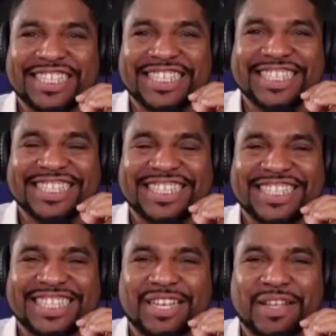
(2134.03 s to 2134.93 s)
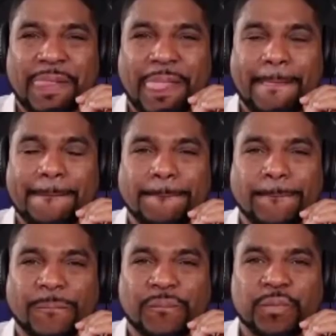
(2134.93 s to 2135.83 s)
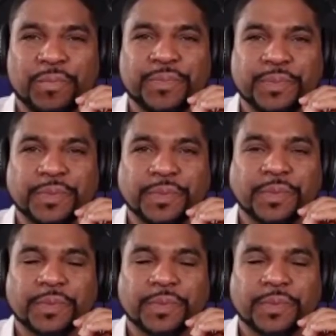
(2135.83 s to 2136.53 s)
join the military, how you go about it. I mean,